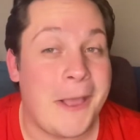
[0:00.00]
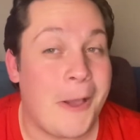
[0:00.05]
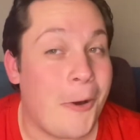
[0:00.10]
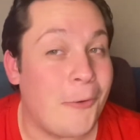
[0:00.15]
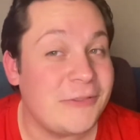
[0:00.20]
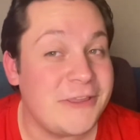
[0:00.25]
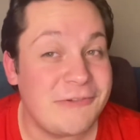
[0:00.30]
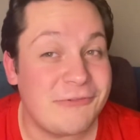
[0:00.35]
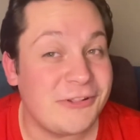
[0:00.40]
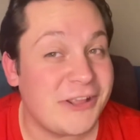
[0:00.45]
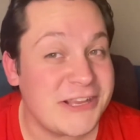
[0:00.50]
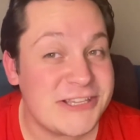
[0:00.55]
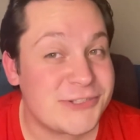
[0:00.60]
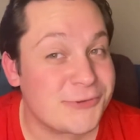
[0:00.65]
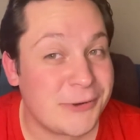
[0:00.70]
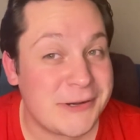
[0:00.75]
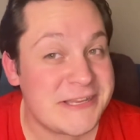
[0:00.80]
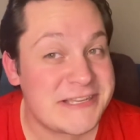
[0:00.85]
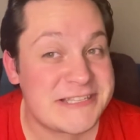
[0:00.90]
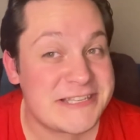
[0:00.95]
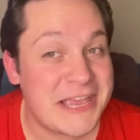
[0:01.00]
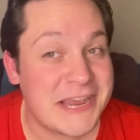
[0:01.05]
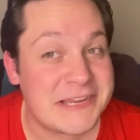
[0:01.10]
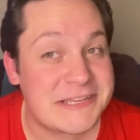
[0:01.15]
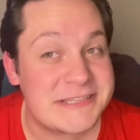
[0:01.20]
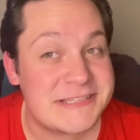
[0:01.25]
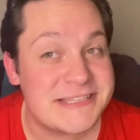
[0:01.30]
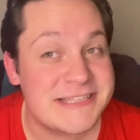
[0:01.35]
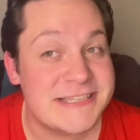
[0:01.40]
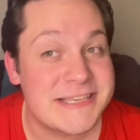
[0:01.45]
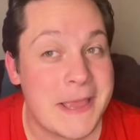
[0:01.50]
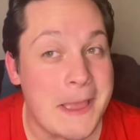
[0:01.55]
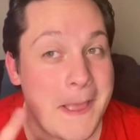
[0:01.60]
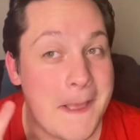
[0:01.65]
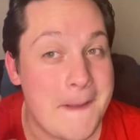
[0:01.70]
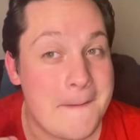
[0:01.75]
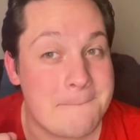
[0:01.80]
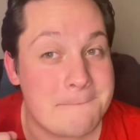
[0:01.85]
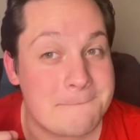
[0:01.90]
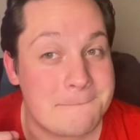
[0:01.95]
Only for like 20 seconds,
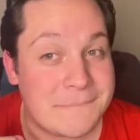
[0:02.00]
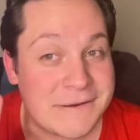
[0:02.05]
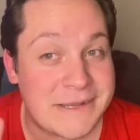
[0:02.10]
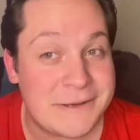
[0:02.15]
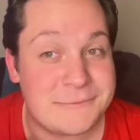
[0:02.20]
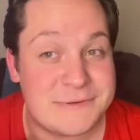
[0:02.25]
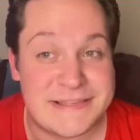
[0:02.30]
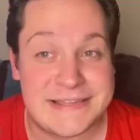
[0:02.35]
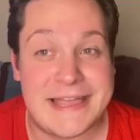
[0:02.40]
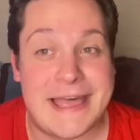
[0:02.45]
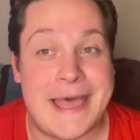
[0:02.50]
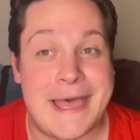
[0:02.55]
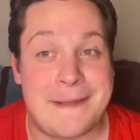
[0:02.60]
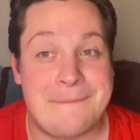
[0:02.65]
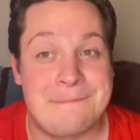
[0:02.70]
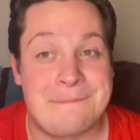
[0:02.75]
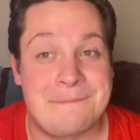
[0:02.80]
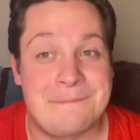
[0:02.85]
but it was there.